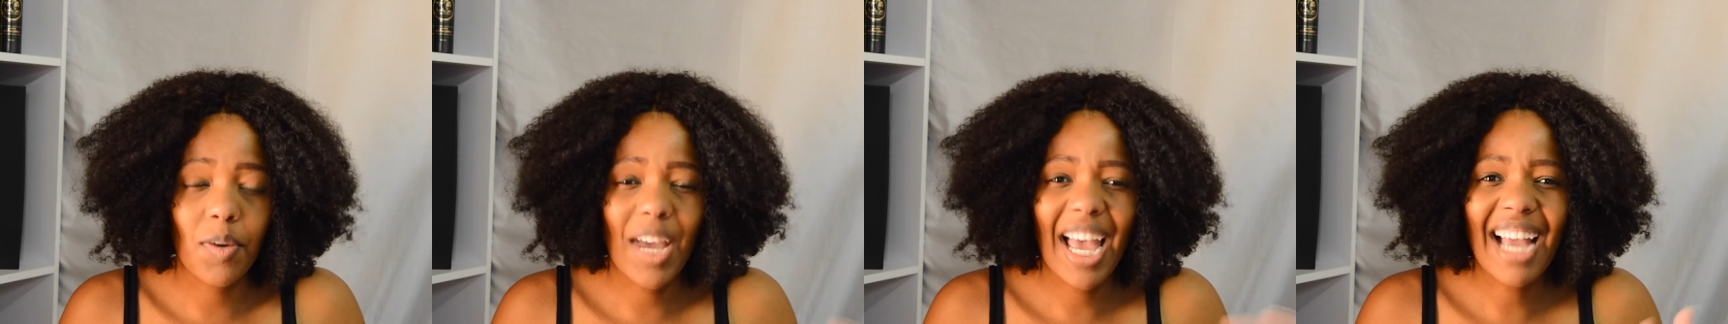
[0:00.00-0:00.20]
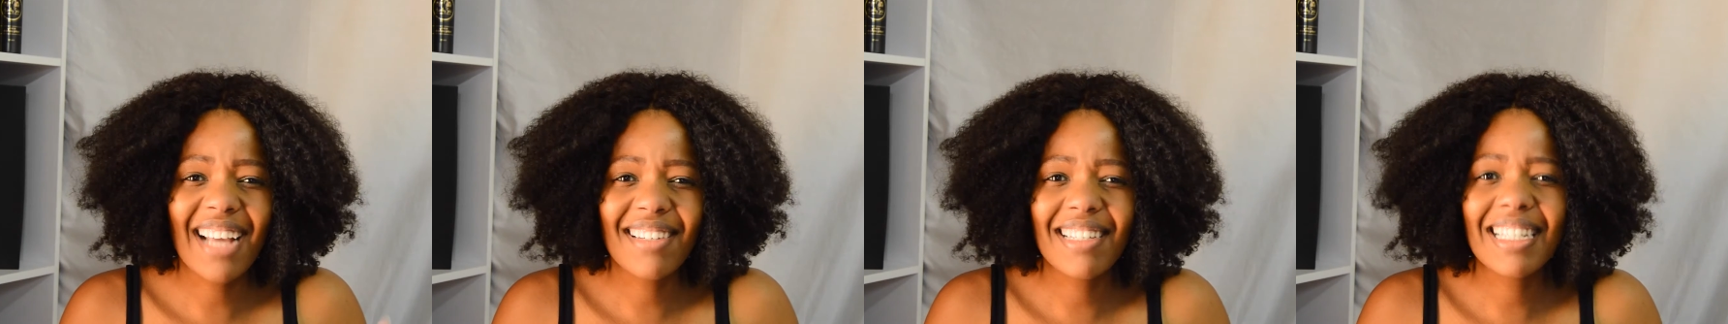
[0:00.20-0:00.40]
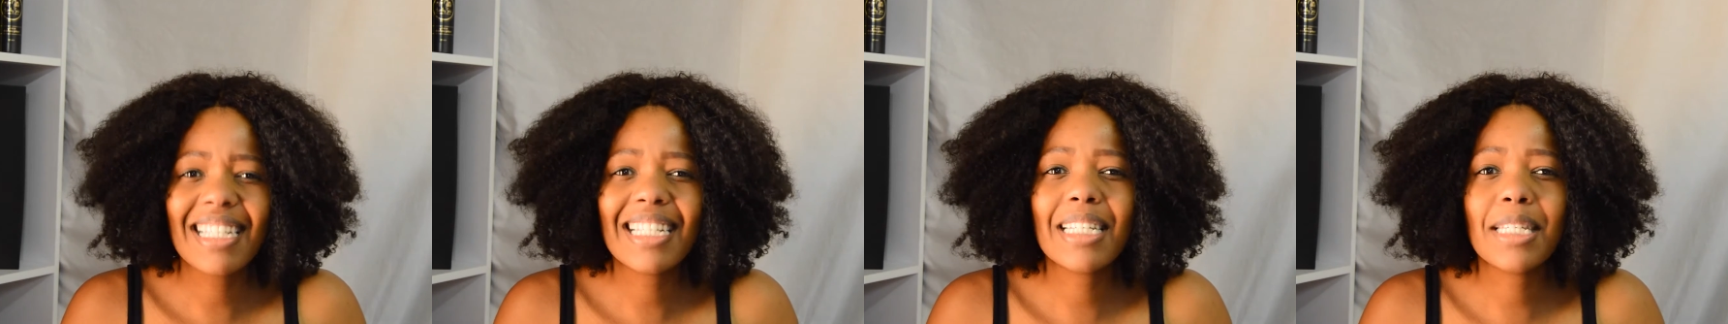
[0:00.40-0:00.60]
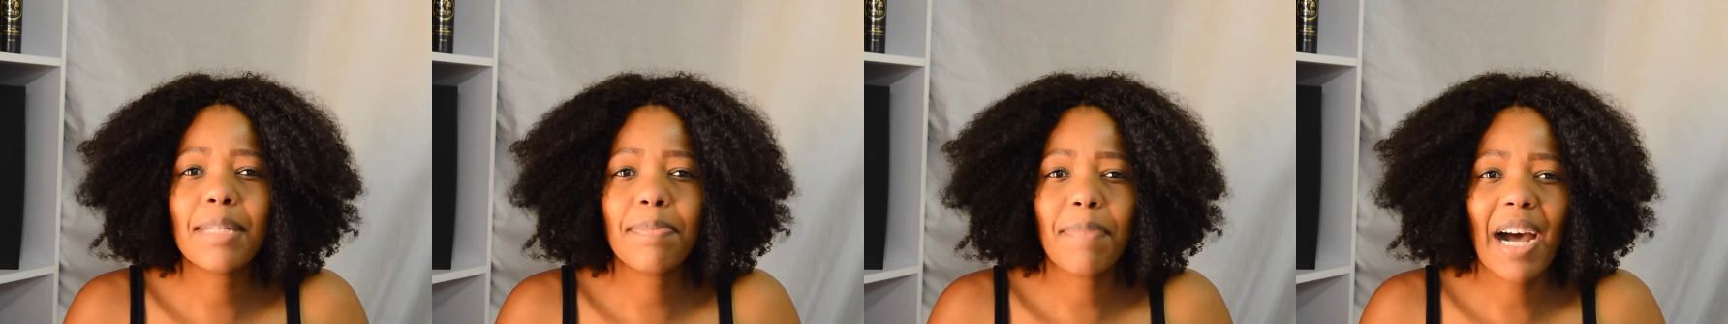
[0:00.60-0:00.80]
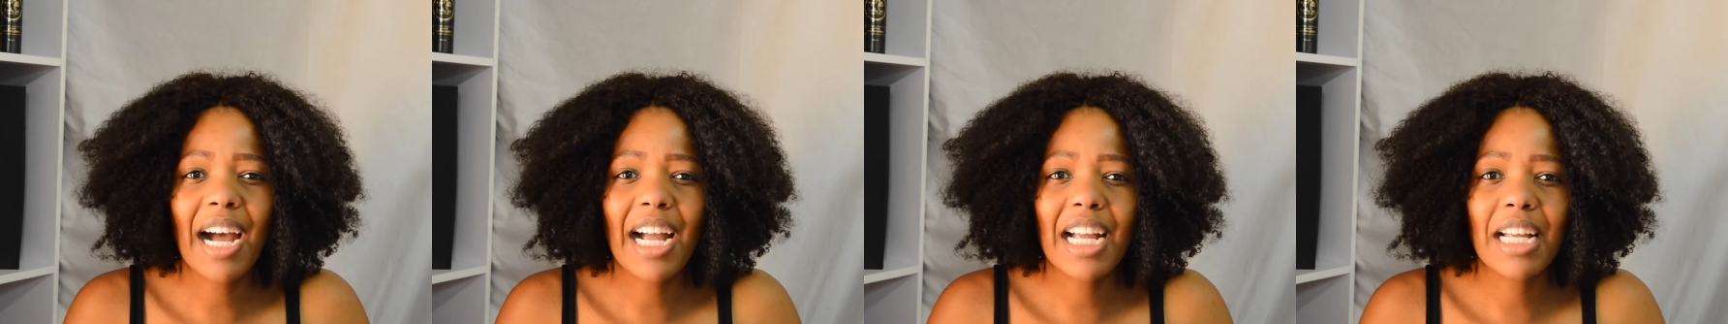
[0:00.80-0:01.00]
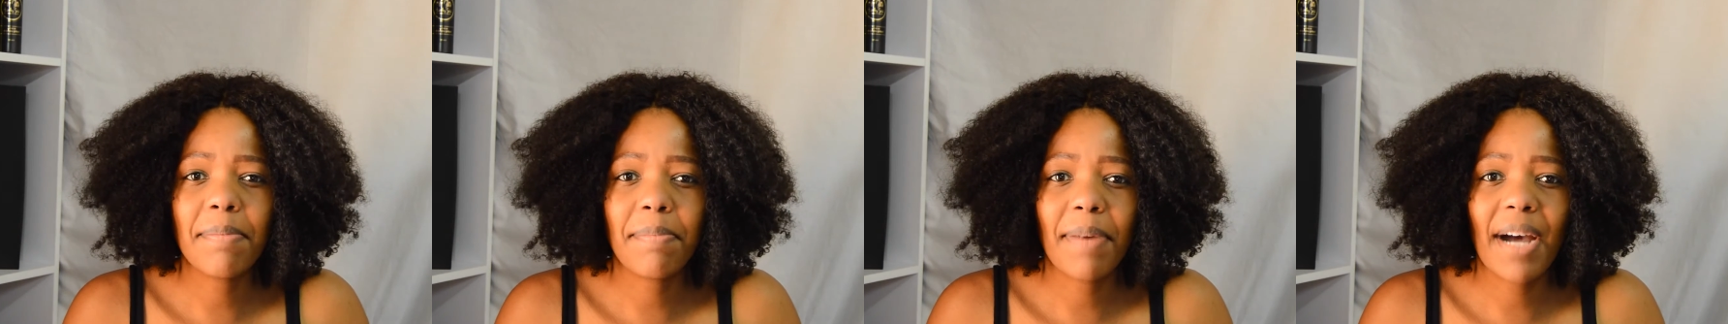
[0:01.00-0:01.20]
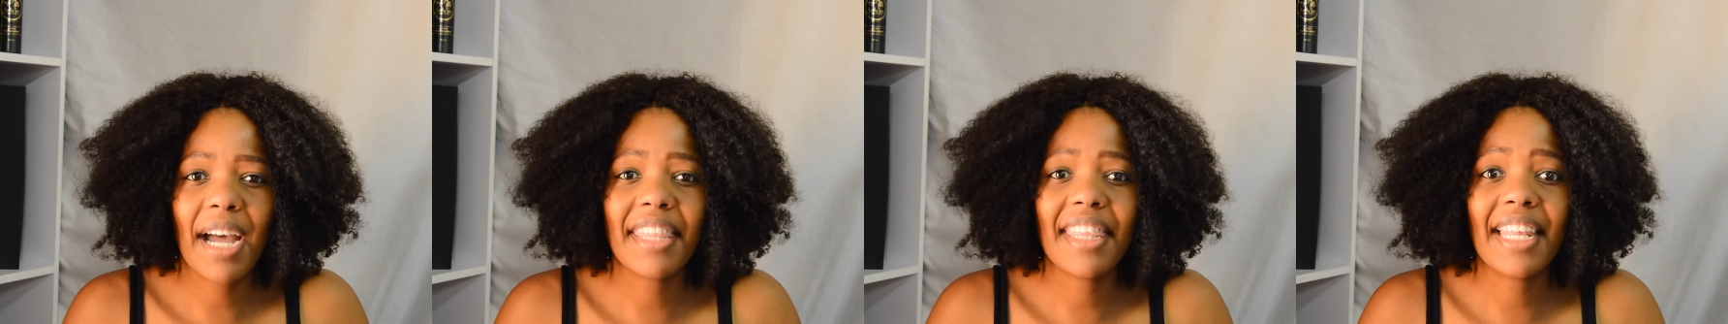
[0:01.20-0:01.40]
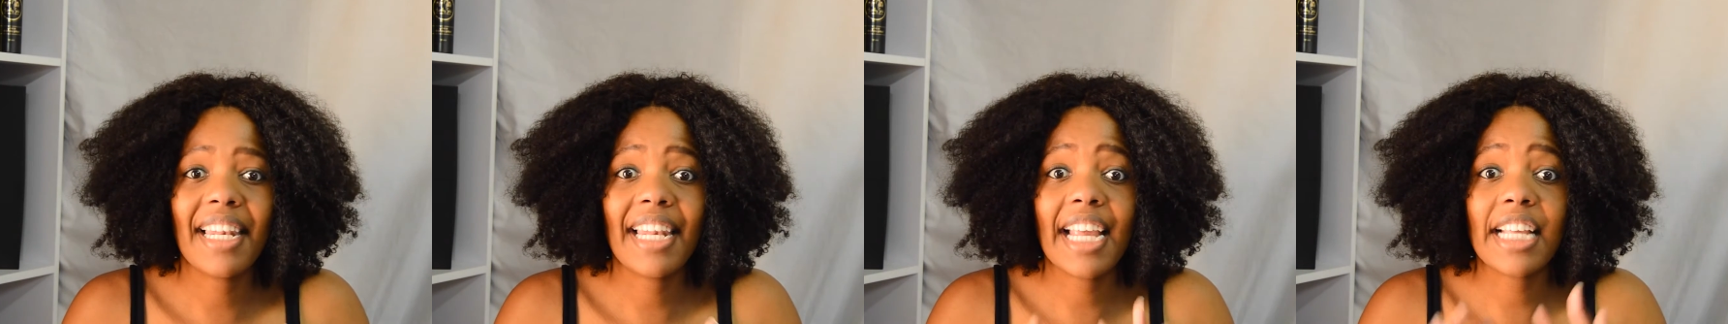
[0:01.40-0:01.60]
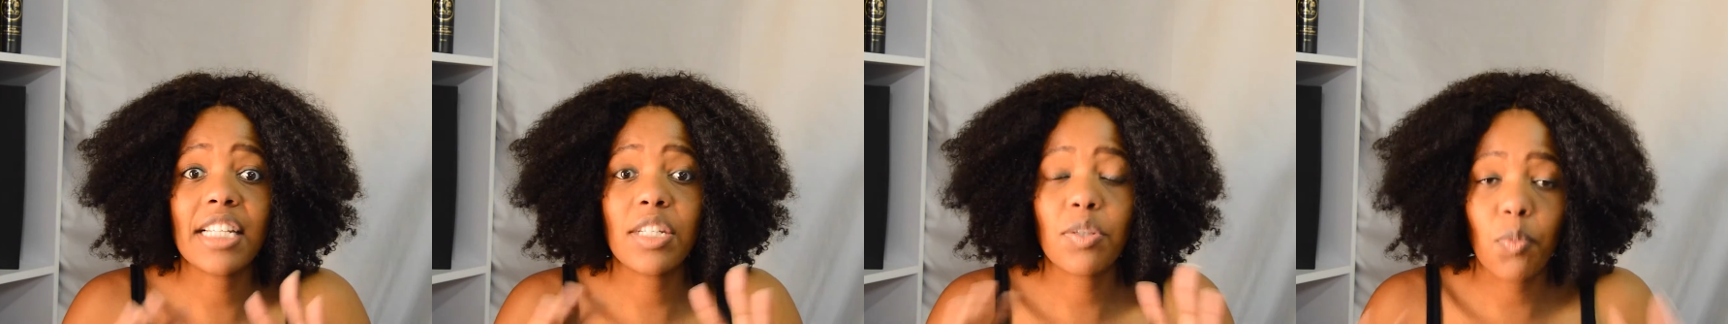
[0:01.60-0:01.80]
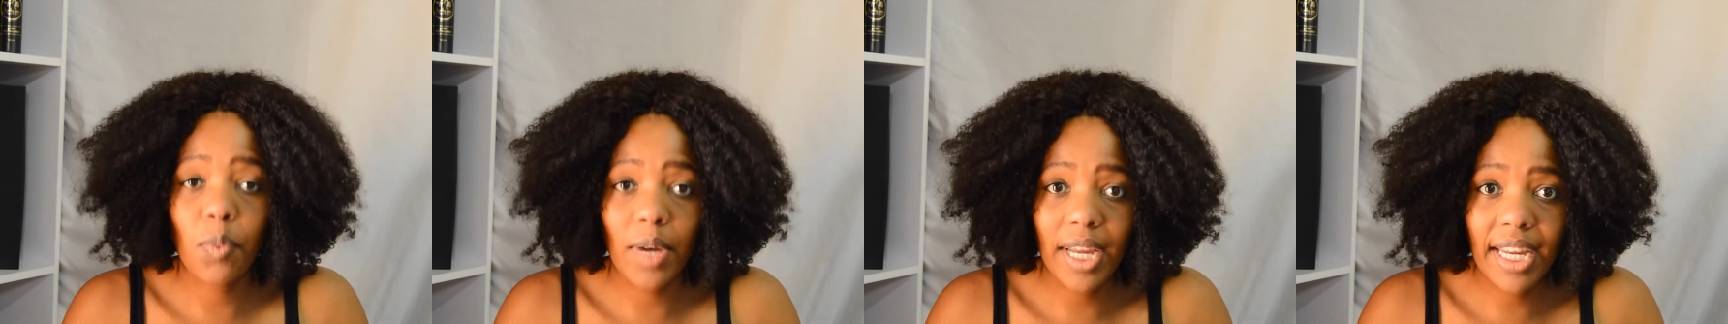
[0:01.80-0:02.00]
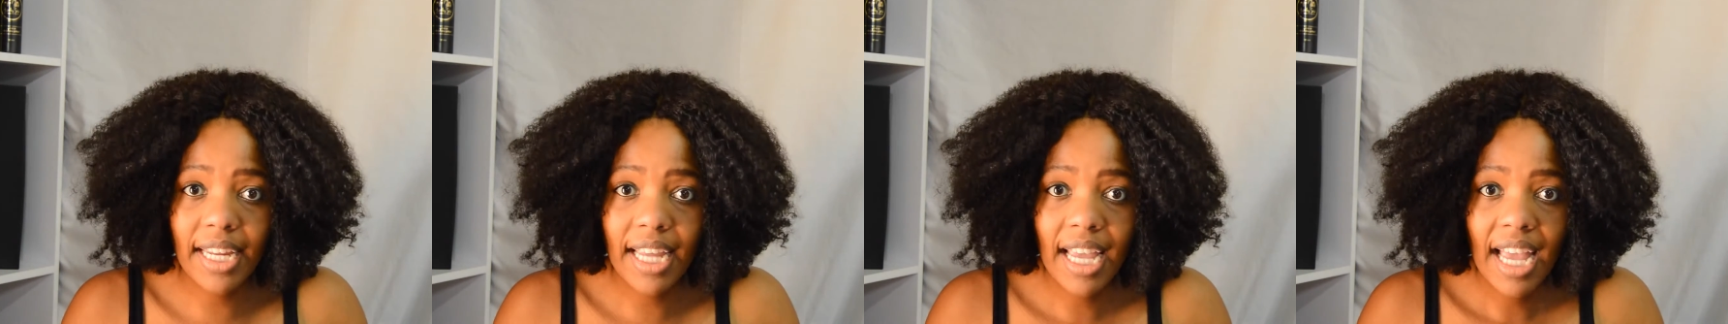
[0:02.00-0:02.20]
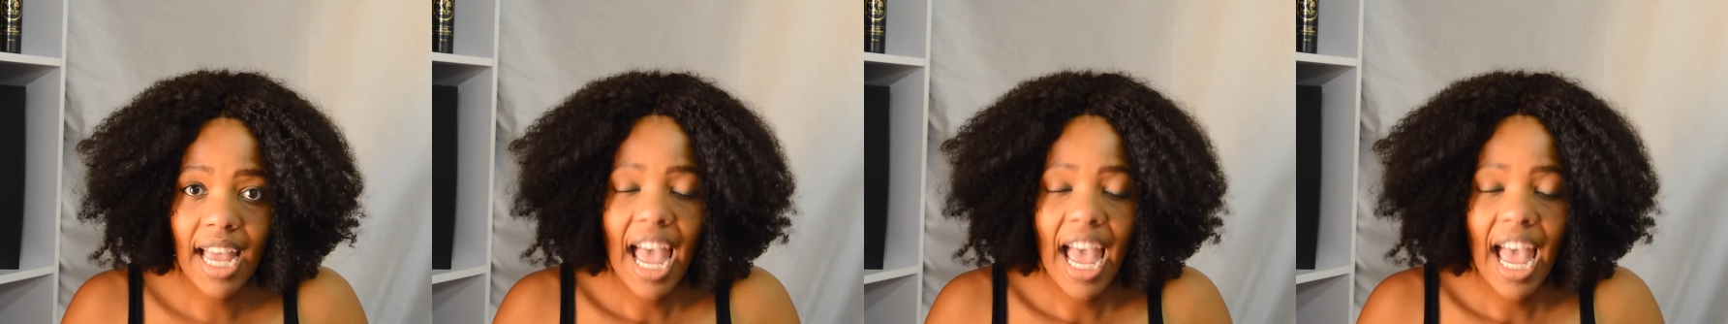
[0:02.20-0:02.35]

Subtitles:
were actually inspired by the lace wig,